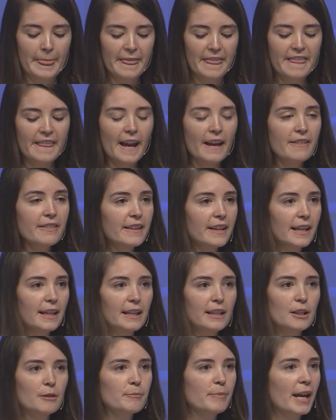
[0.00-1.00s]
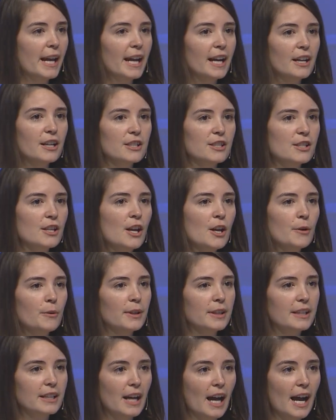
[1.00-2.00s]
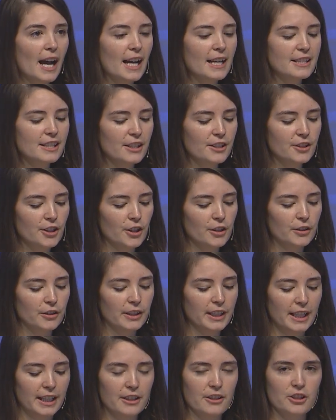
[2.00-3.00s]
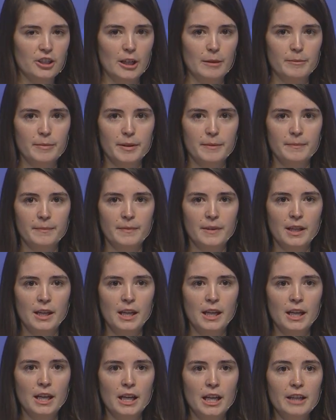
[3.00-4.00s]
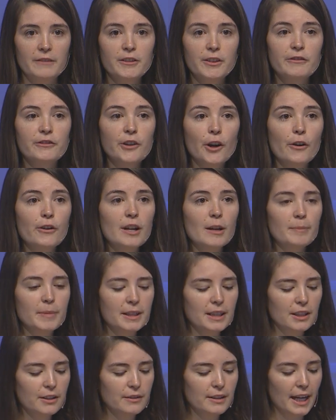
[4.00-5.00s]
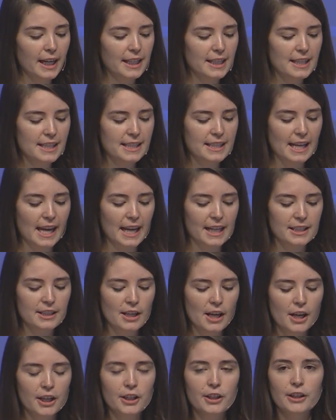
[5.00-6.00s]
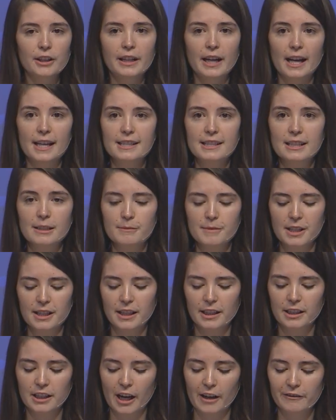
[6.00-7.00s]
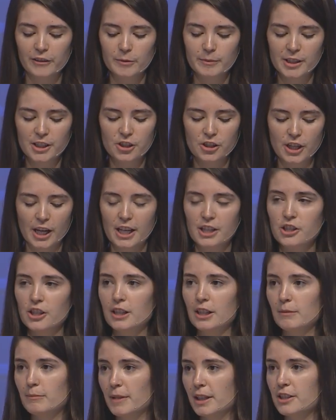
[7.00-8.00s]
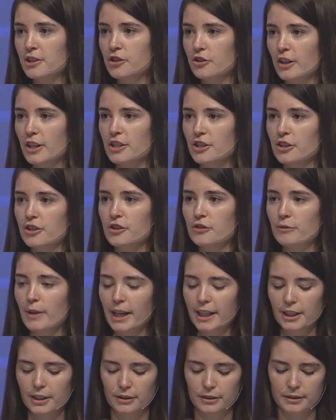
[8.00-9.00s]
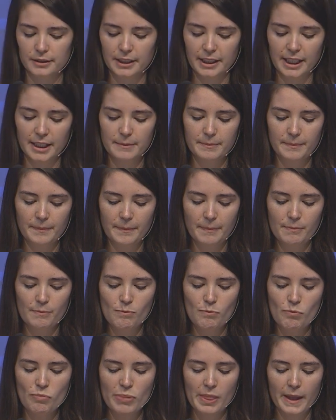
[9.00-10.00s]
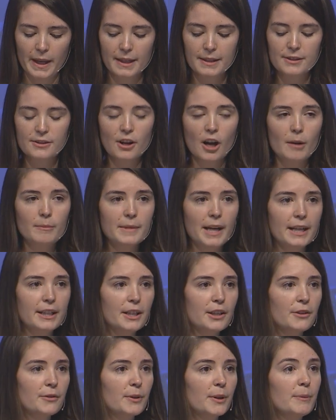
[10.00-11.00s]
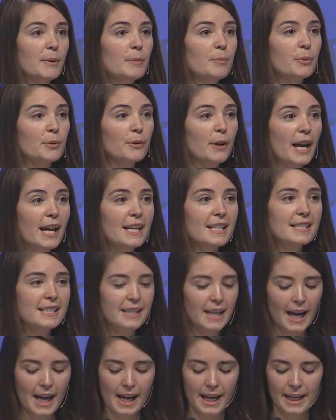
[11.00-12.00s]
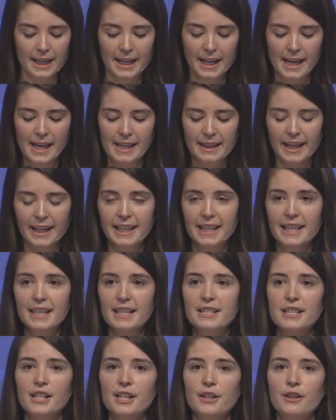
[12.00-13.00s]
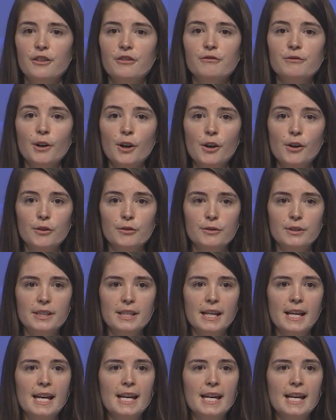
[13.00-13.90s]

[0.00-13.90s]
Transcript: Nothing compares with God's eternal kingship. If you've grown up in the United States, you're accustomed to the government changing administrations regularly. In Psalm 93, we praise God that He is enthroned,